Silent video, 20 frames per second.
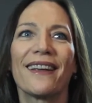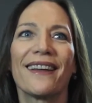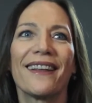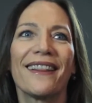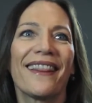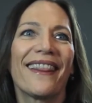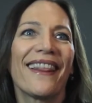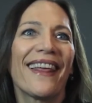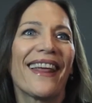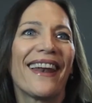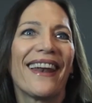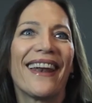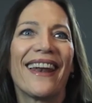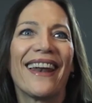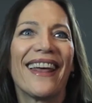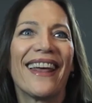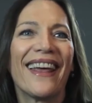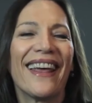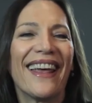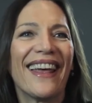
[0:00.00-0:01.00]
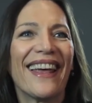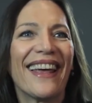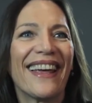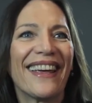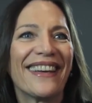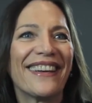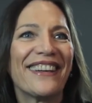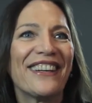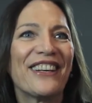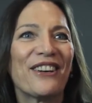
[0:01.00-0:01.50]
it, then,
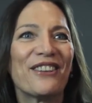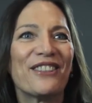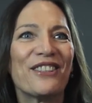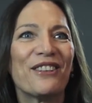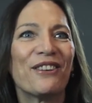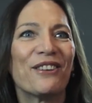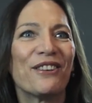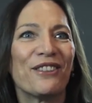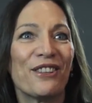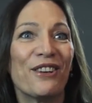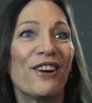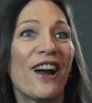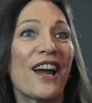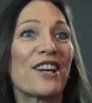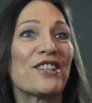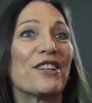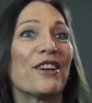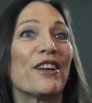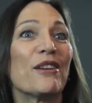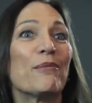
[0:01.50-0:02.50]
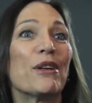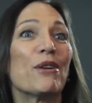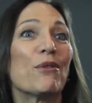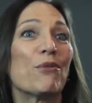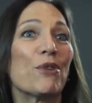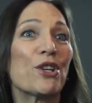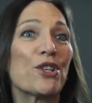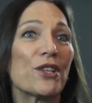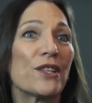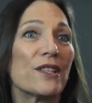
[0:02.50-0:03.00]
you know, you're actually going to be a
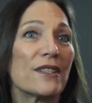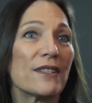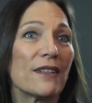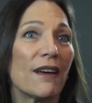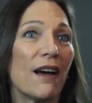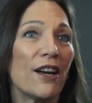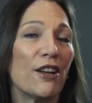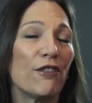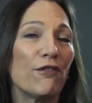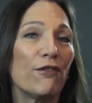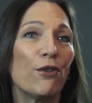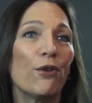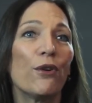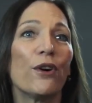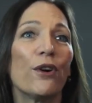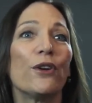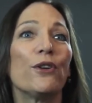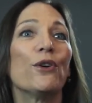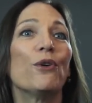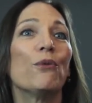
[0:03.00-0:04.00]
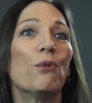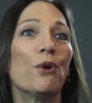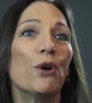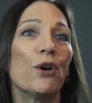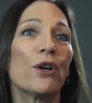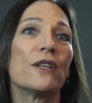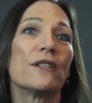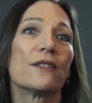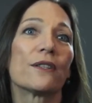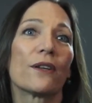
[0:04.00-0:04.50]
richer designer for it, and your
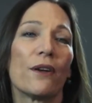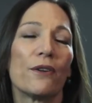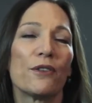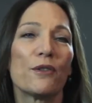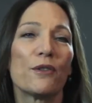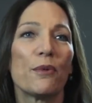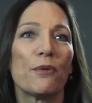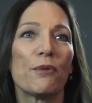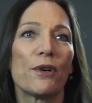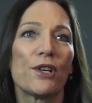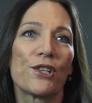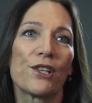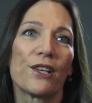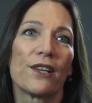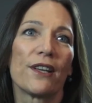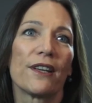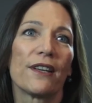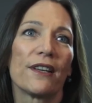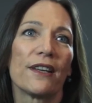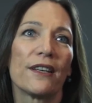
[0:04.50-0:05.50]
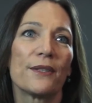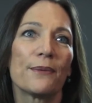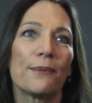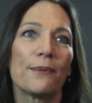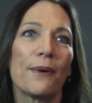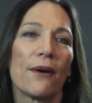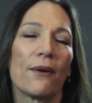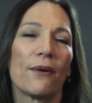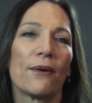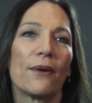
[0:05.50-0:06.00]
work is going to be richer as
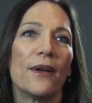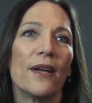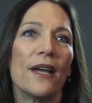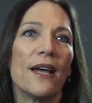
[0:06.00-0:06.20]
well.